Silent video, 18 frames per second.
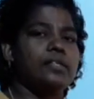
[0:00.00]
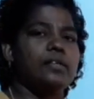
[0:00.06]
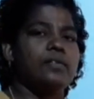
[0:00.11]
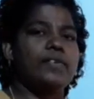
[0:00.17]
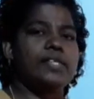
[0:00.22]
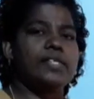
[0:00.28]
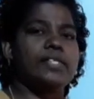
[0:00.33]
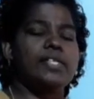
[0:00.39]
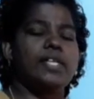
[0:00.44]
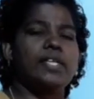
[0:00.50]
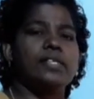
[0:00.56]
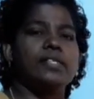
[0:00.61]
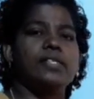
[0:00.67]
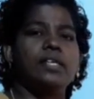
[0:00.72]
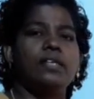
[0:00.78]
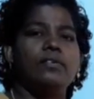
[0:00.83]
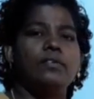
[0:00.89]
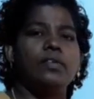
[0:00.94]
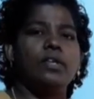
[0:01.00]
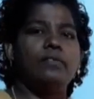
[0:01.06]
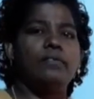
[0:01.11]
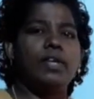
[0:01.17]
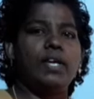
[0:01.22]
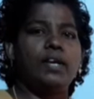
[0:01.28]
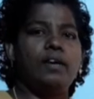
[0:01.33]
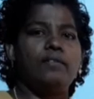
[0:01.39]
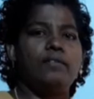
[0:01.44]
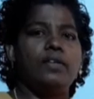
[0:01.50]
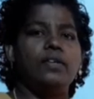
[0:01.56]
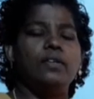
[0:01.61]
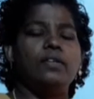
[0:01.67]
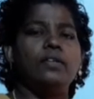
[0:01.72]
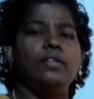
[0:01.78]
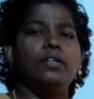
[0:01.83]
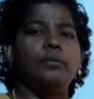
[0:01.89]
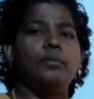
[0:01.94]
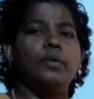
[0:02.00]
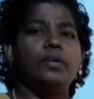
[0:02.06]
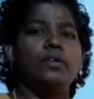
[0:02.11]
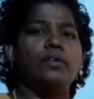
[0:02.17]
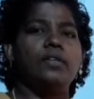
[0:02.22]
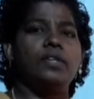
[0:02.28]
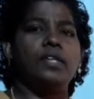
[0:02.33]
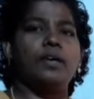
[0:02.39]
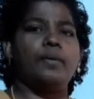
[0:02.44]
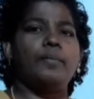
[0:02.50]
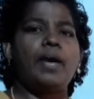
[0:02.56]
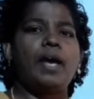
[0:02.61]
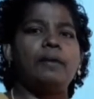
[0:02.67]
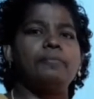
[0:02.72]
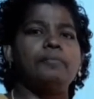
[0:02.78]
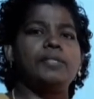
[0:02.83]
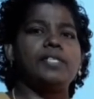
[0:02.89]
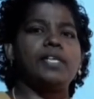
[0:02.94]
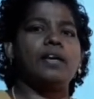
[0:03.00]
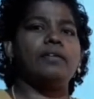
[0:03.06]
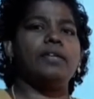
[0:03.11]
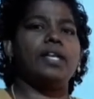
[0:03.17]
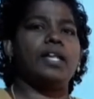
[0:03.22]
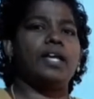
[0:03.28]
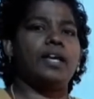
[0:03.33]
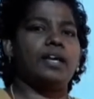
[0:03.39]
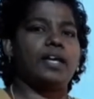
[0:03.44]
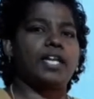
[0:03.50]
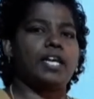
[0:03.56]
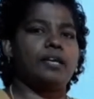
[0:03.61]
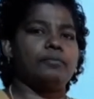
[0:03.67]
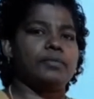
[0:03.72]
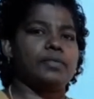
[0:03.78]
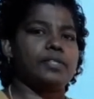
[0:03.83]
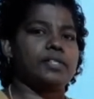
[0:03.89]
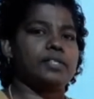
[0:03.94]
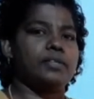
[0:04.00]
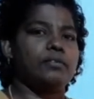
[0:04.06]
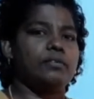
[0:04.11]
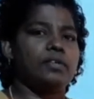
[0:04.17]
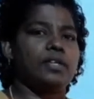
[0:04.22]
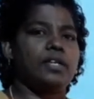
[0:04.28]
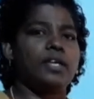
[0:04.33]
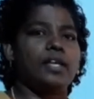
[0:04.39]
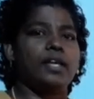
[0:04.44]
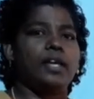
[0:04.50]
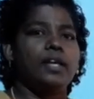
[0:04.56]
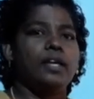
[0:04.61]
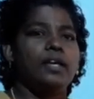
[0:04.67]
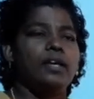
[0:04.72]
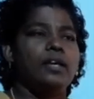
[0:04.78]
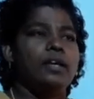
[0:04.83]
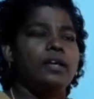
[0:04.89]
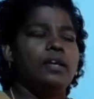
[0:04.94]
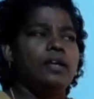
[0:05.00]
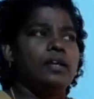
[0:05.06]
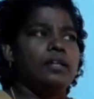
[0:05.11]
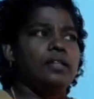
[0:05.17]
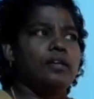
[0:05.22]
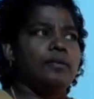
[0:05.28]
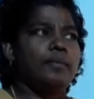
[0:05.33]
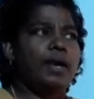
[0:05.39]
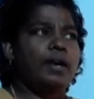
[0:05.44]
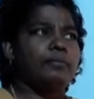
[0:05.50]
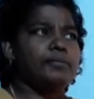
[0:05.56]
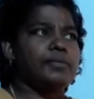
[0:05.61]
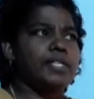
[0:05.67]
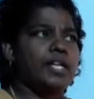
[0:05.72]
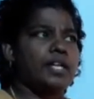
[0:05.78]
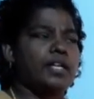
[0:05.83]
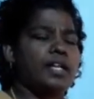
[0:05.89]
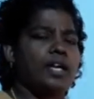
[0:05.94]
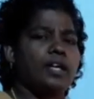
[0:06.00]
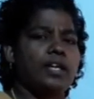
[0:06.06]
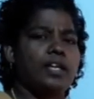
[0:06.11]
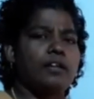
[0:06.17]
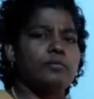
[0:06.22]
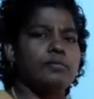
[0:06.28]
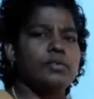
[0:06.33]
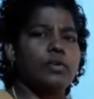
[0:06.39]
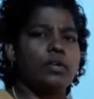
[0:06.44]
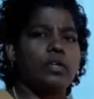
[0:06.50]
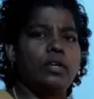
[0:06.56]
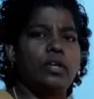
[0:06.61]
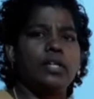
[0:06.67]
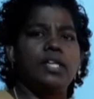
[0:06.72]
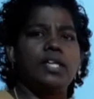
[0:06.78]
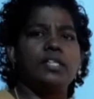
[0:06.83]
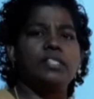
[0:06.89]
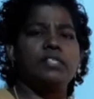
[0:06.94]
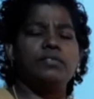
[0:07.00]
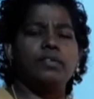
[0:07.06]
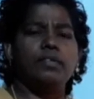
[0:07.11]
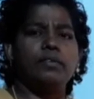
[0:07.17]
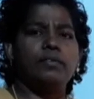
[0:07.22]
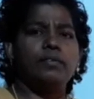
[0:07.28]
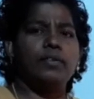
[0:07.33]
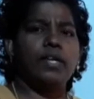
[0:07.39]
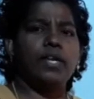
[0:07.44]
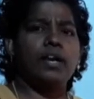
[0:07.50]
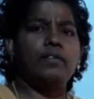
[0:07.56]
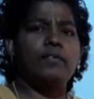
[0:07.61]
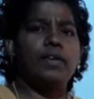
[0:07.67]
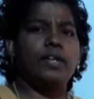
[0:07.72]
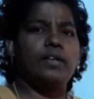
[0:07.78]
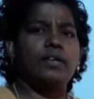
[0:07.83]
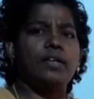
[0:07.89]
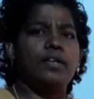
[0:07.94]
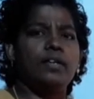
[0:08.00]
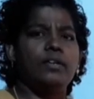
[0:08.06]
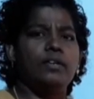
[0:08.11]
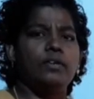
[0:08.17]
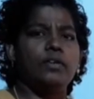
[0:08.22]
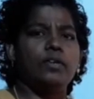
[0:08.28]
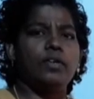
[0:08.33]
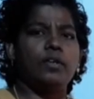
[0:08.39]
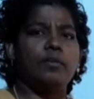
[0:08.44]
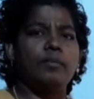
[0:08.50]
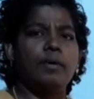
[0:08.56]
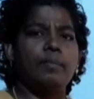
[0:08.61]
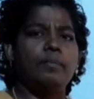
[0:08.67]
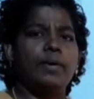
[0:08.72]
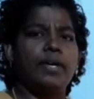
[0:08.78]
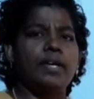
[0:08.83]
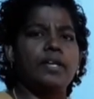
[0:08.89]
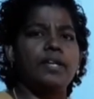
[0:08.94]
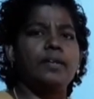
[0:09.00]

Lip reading: First lesson we have learned about the maps and diagrams. Okay, the maps and diagrams, what all things we have learned? Do you remember?